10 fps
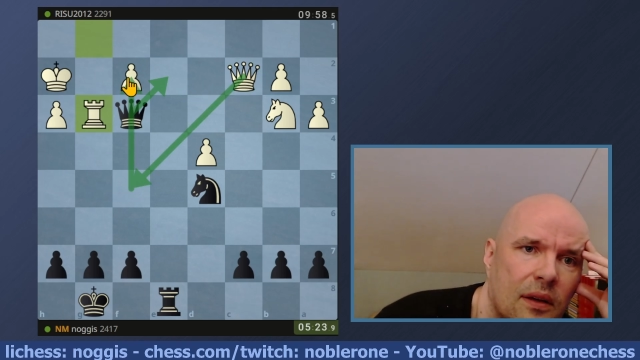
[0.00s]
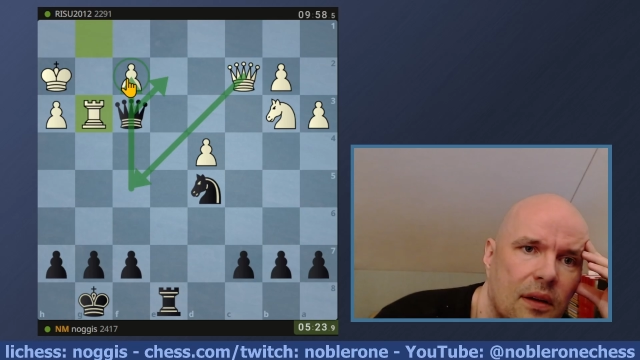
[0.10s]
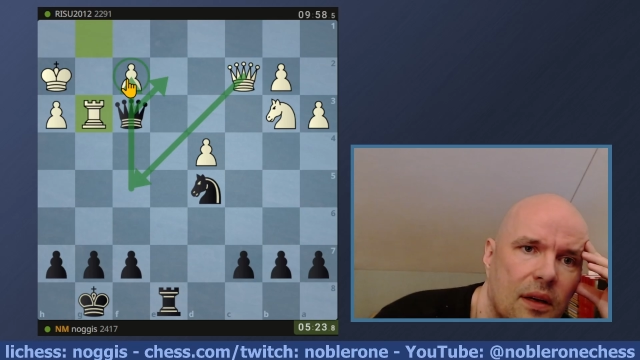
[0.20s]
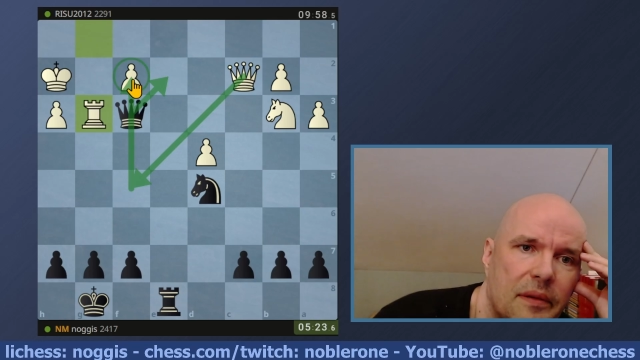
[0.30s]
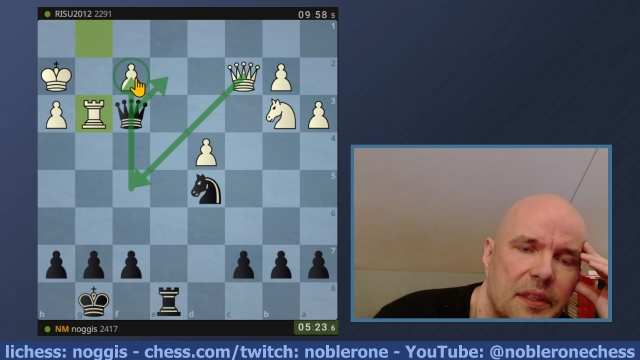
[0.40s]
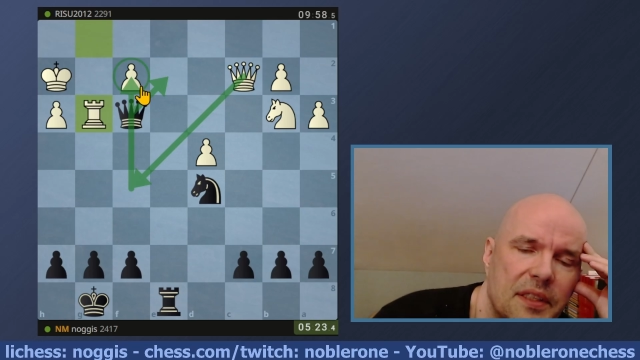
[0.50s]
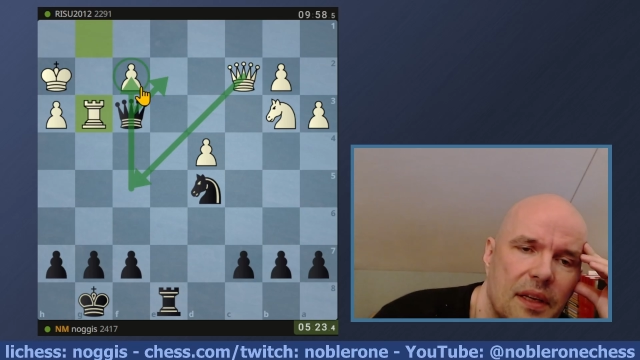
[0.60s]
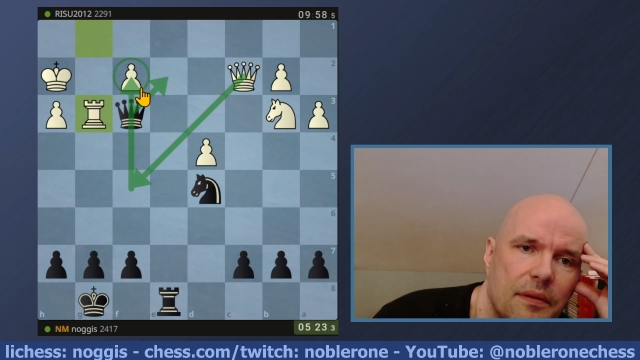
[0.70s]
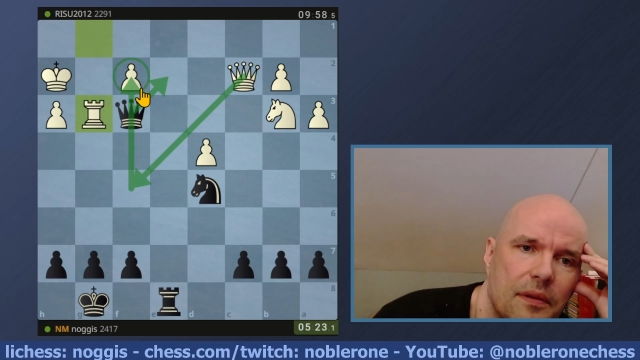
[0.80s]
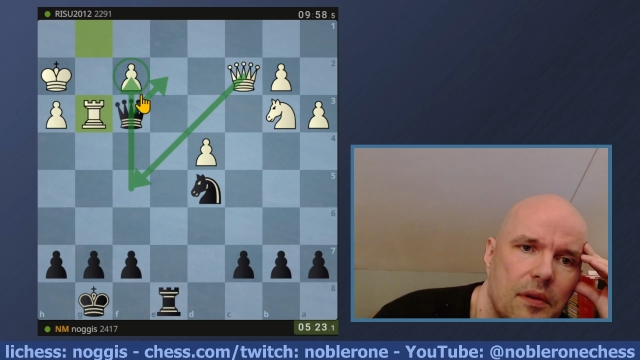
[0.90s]
Covers
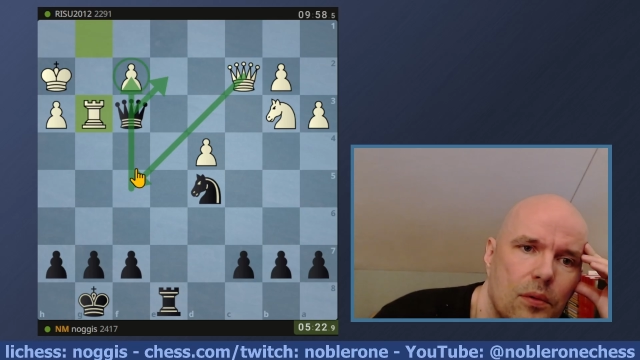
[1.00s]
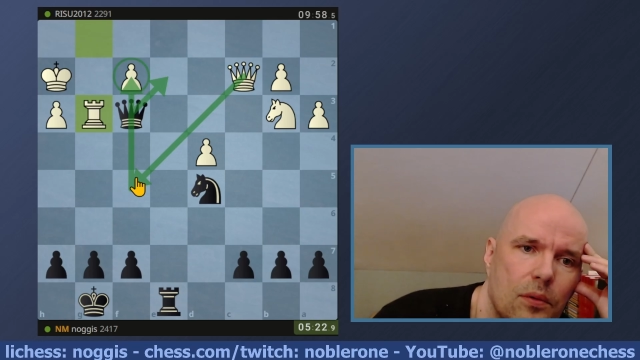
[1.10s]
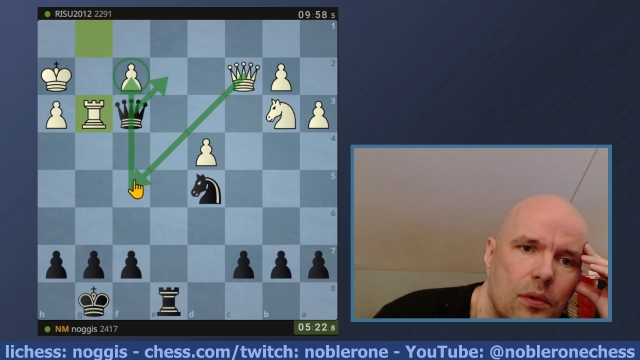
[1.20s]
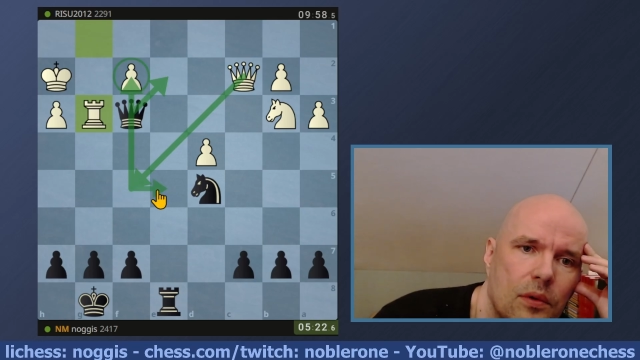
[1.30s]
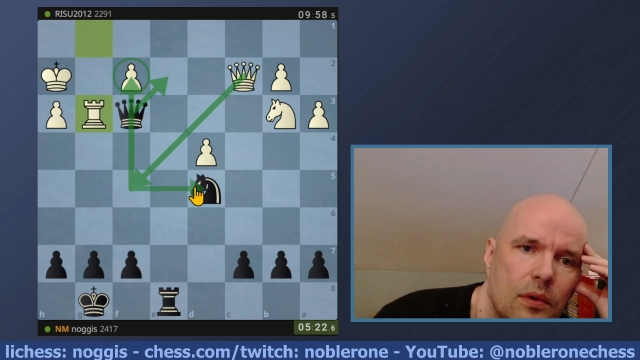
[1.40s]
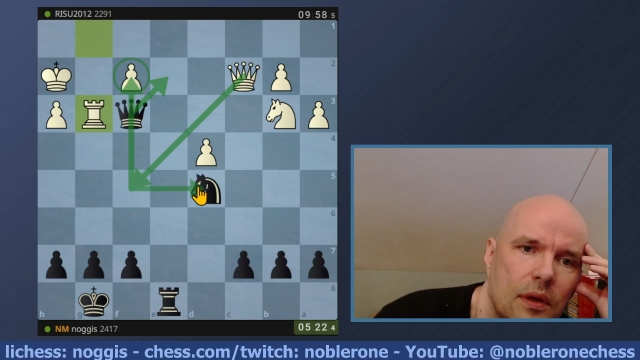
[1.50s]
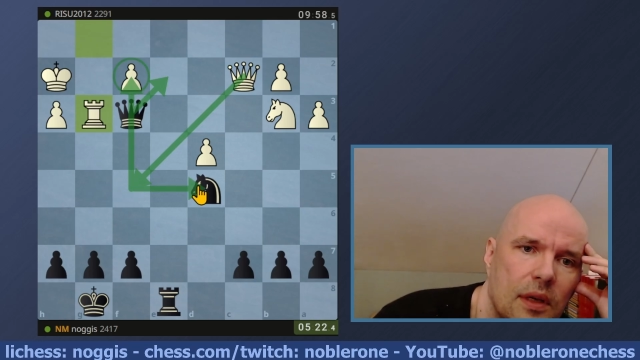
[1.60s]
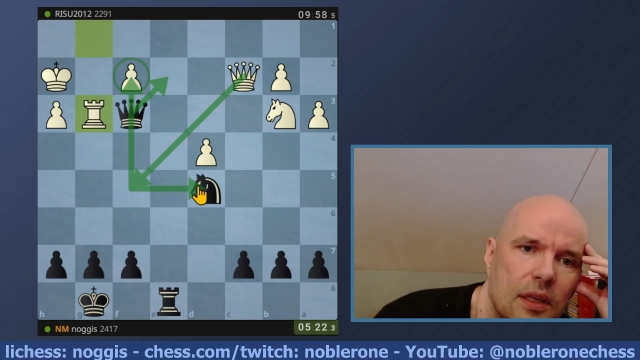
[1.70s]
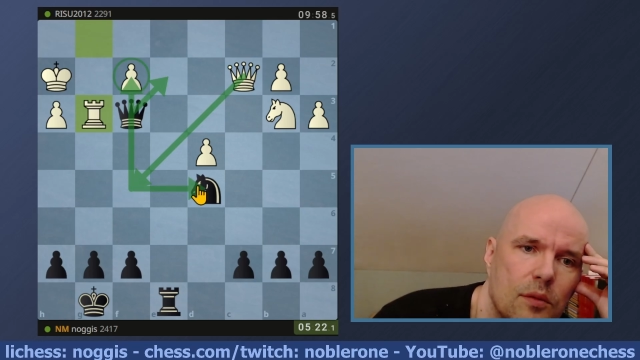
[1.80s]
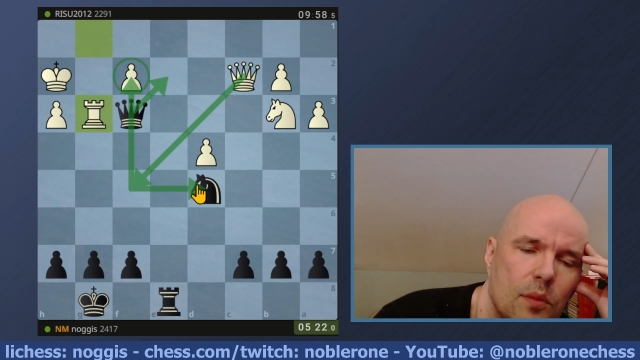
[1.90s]
f2,
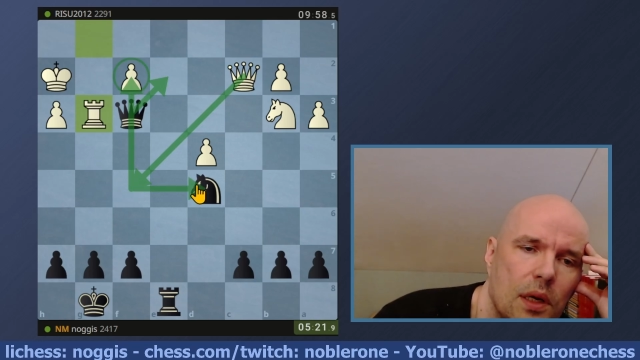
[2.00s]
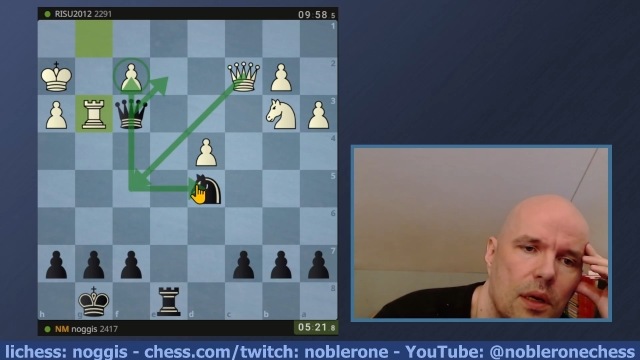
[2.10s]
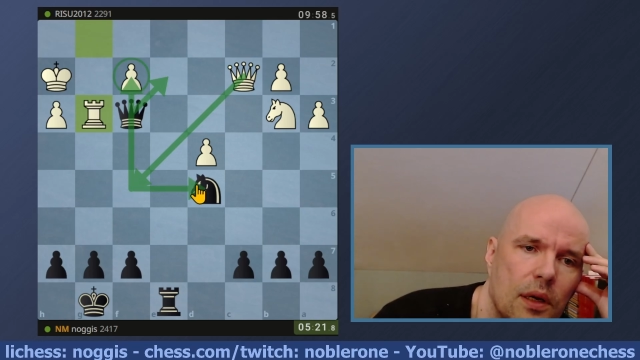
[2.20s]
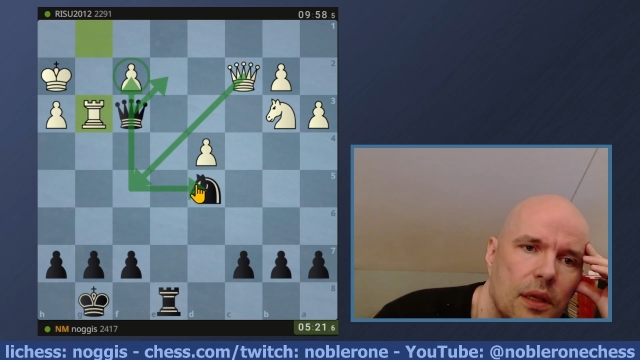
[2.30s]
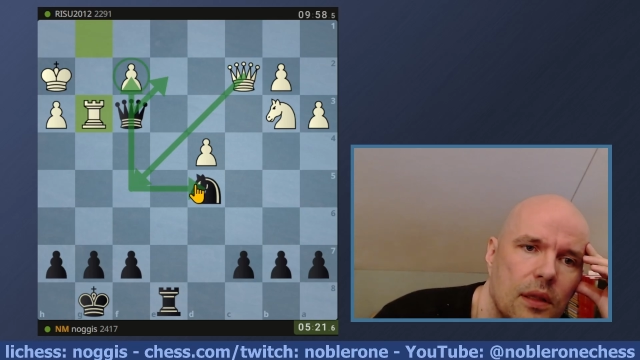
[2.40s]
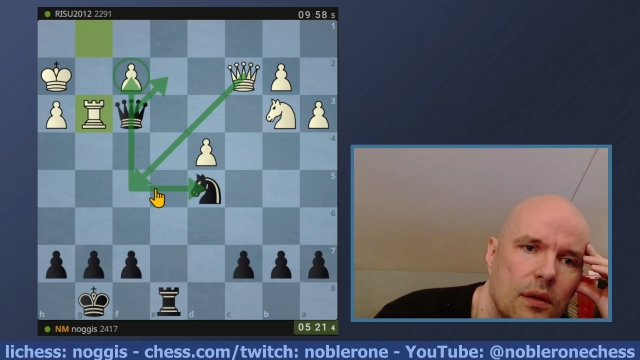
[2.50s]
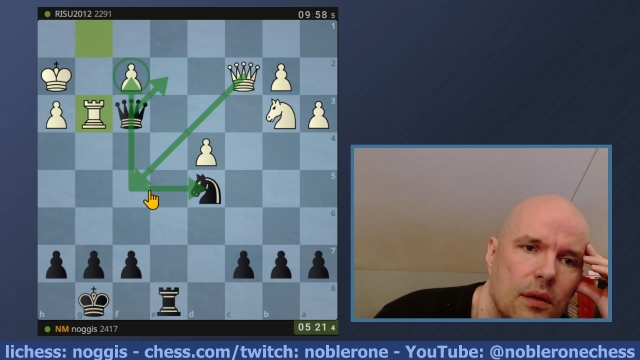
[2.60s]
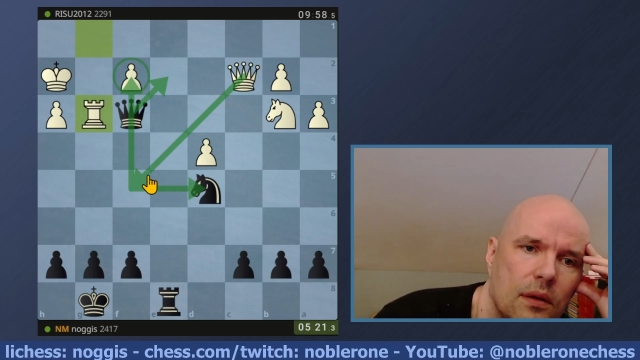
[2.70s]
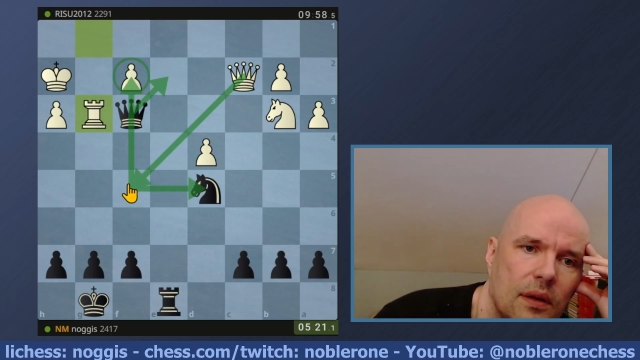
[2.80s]
it's my knight.